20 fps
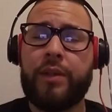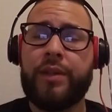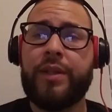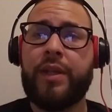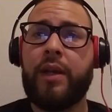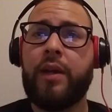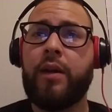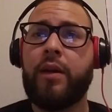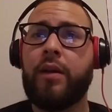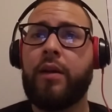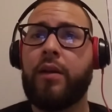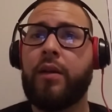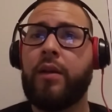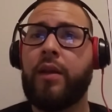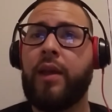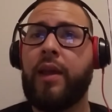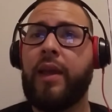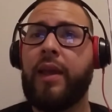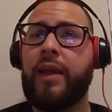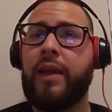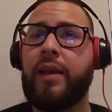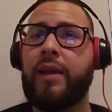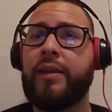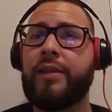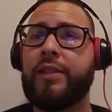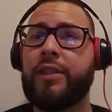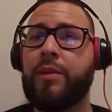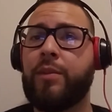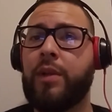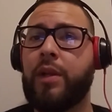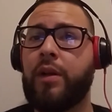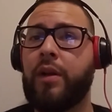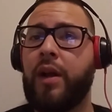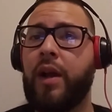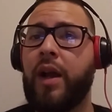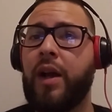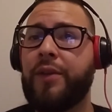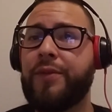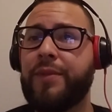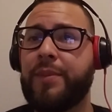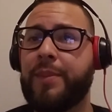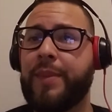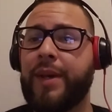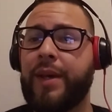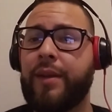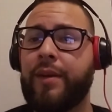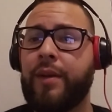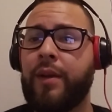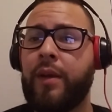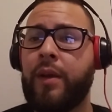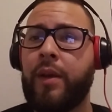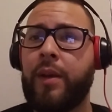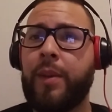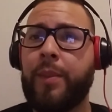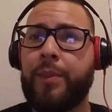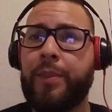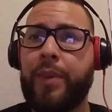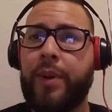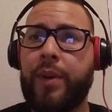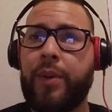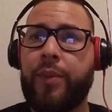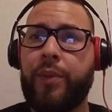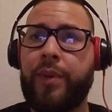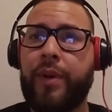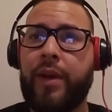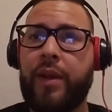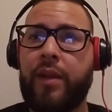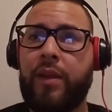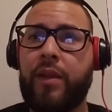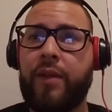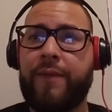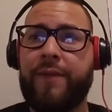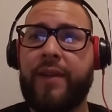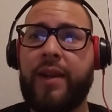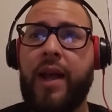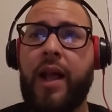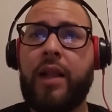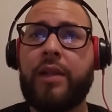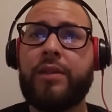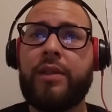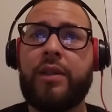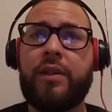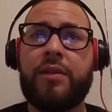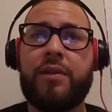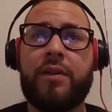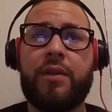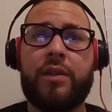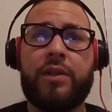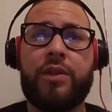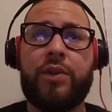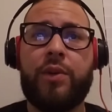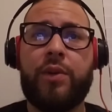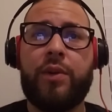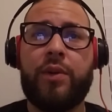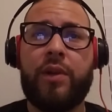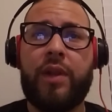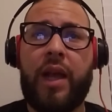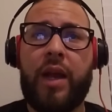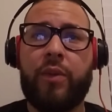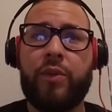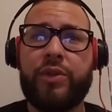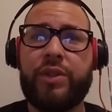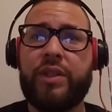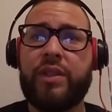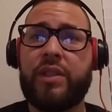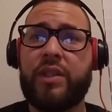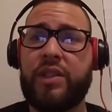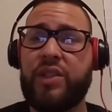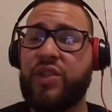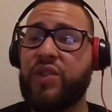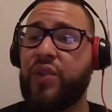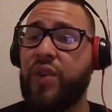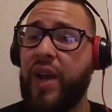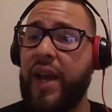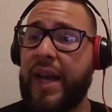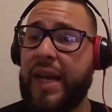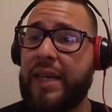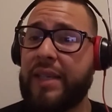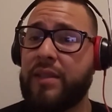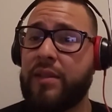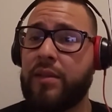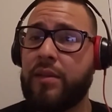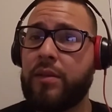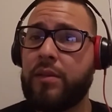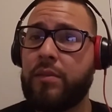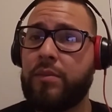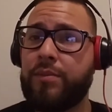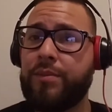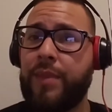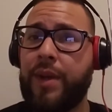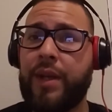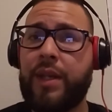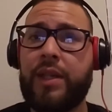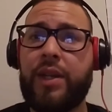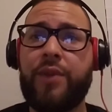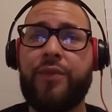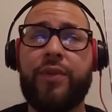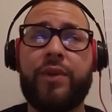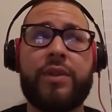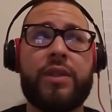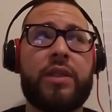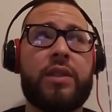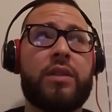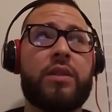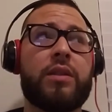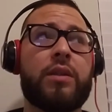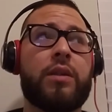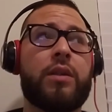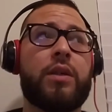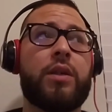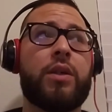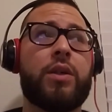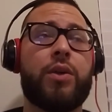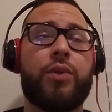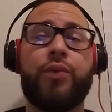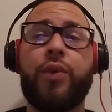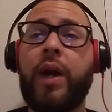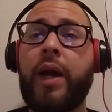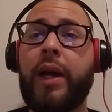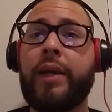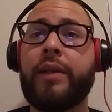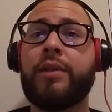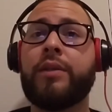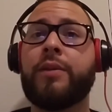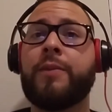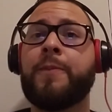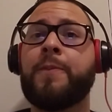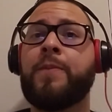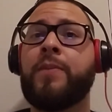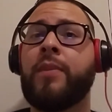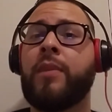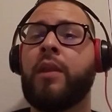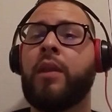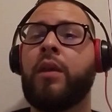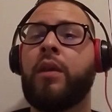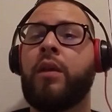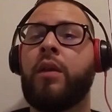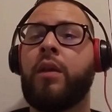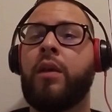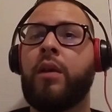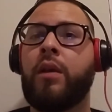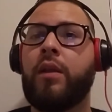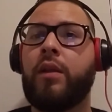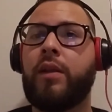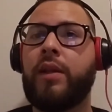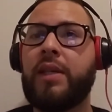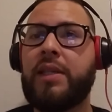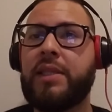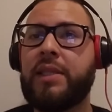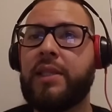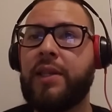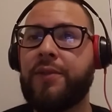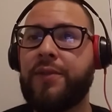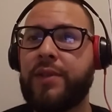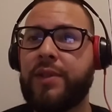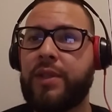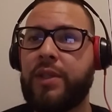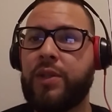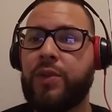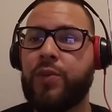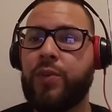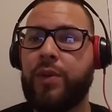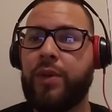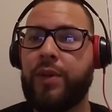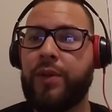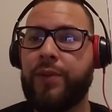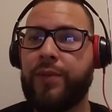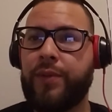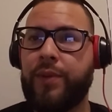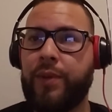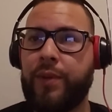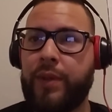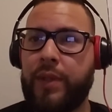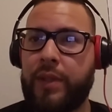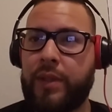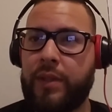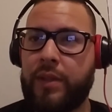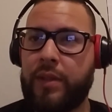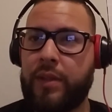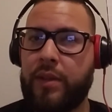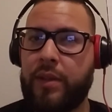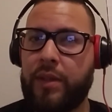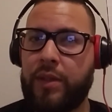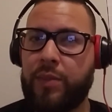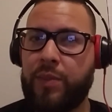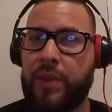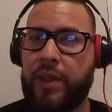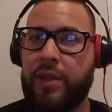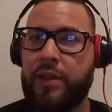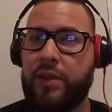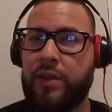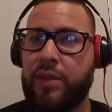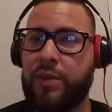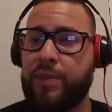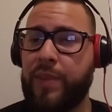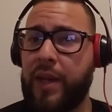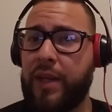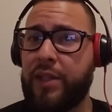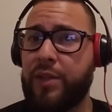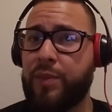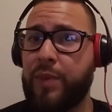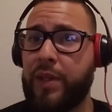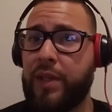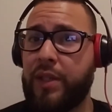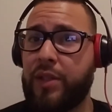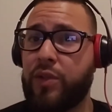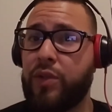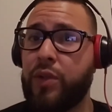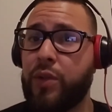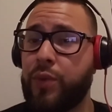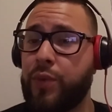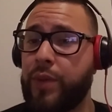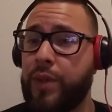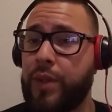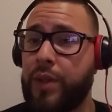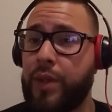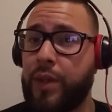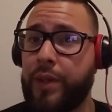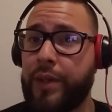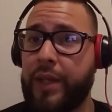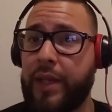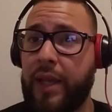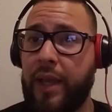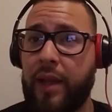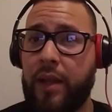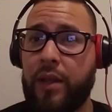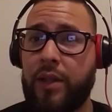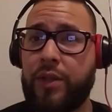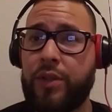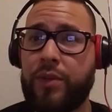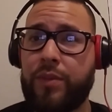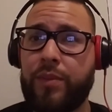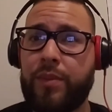share a similar alphabet, but when the phonologies of the two languages contrast, many differences arise. These differences will influence the speech of Spanish-speaking children learning English